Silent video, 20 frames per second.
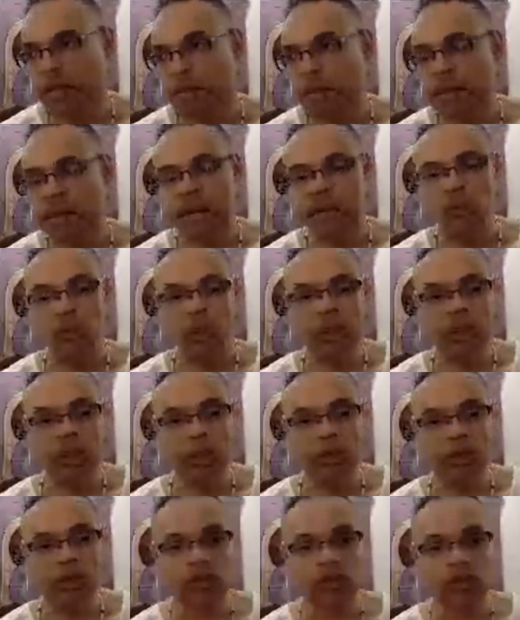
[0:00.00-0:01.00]
because when
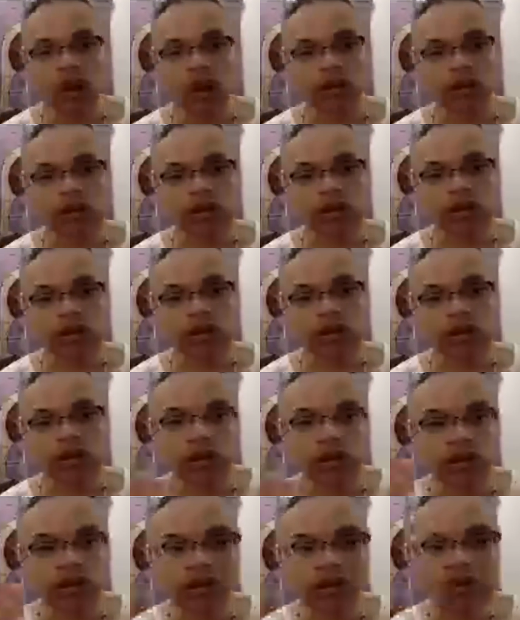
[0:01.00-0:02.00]
you start to
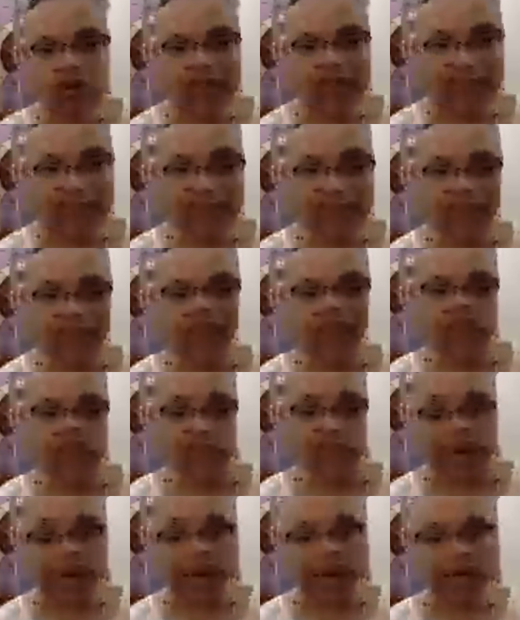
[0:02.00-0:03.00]
understand things
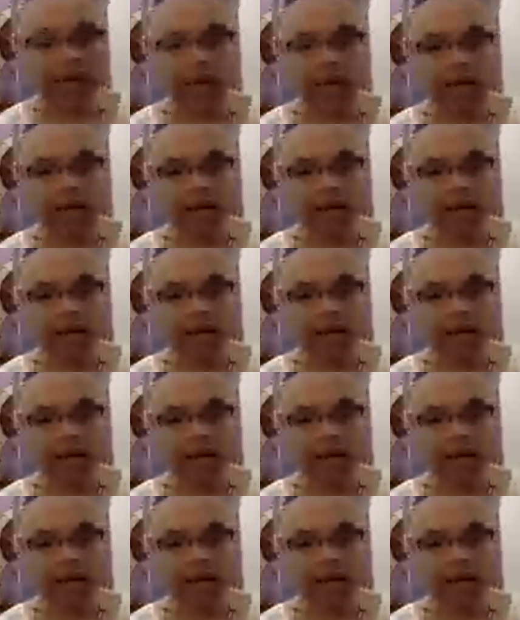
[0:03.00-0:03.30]
like,